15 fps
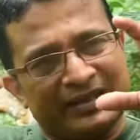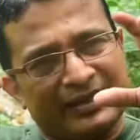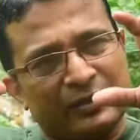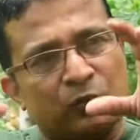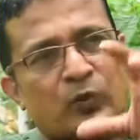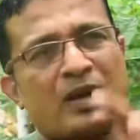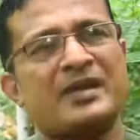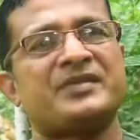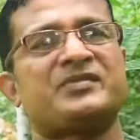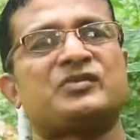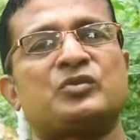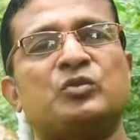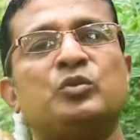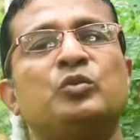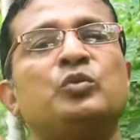the
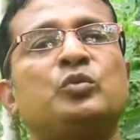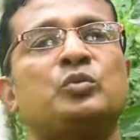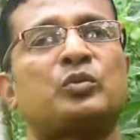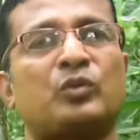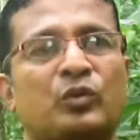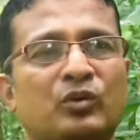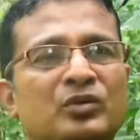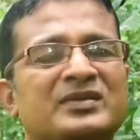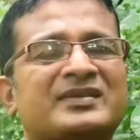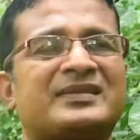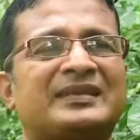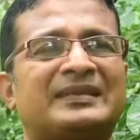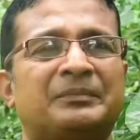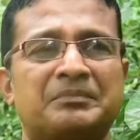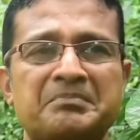ones who cause
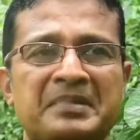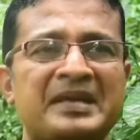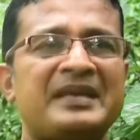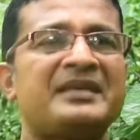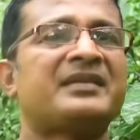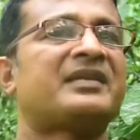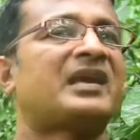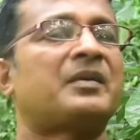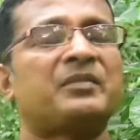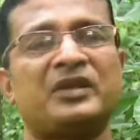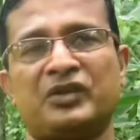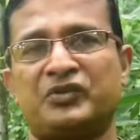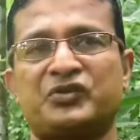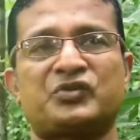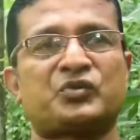the main
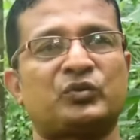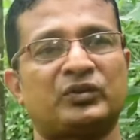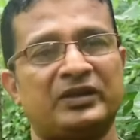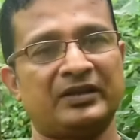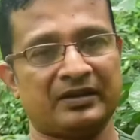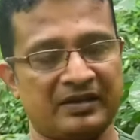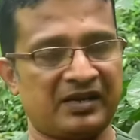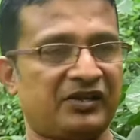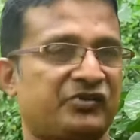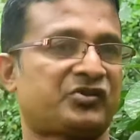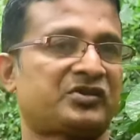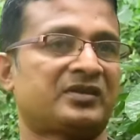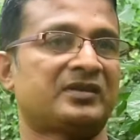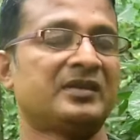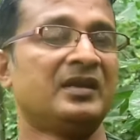damage to the
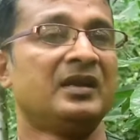nature.